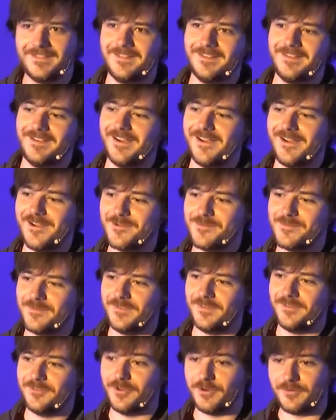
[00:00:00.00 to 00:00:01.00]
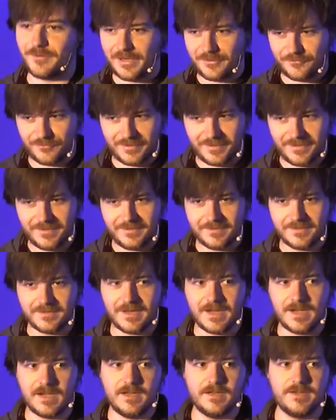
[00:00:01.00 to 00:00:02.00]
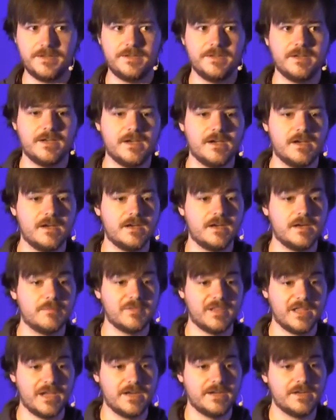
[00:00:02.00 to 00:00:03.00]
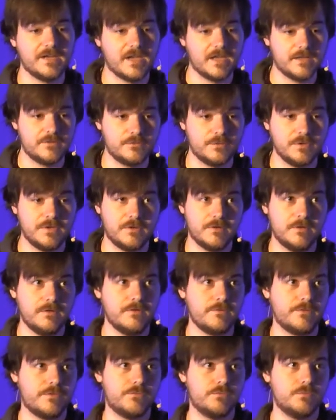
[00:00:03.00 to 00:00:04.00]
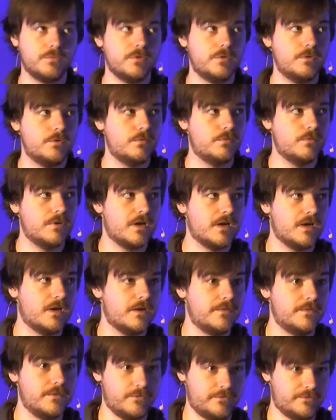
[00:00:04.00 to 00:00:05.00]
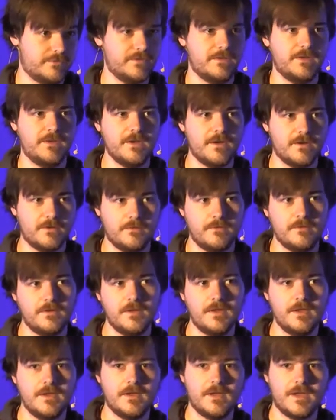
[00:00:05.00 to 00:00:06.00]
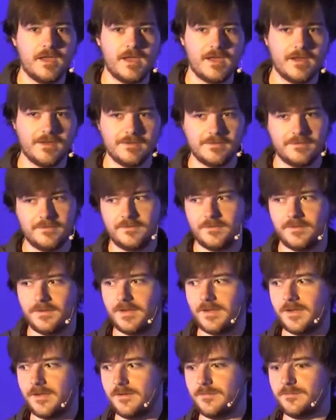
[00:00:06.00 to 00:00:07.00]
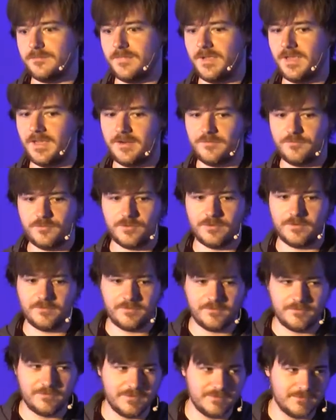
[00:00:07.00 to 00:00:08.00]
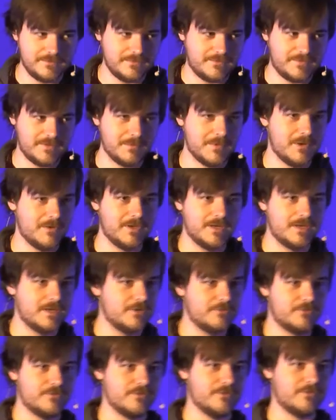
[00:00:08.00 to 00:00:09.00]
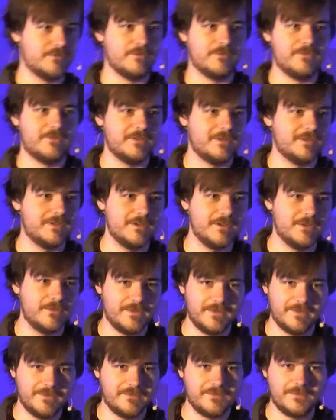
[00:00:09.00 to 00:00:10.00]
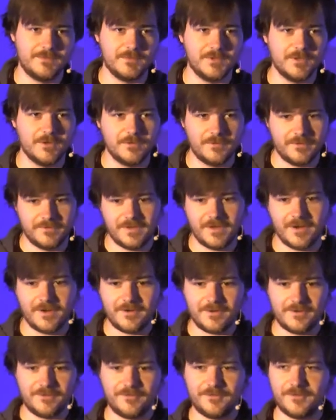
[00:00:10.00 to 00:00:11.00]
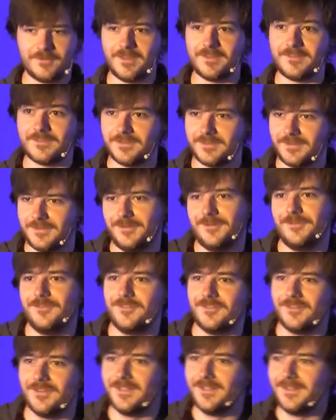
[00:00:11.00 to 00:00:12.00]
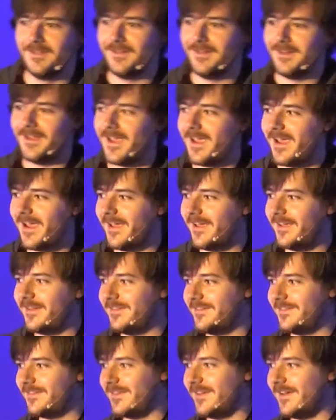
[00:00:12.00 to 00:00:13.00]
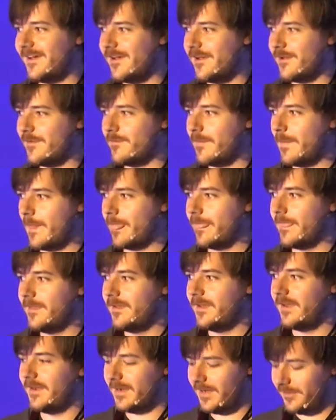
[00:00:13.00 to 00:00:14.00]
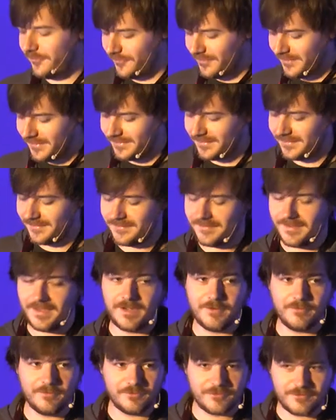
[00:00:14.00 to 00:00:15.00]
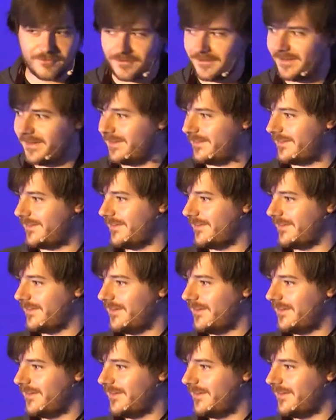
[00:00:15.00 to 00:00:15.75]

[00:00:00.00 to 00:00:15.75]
Um, so I graduated. I uh, applied at Twitter through uh, their C E O, and um, and of course, if you somehow get an intro to the C E O, they seem to always hire you, so that's good news. And um, and I joined, and it was great.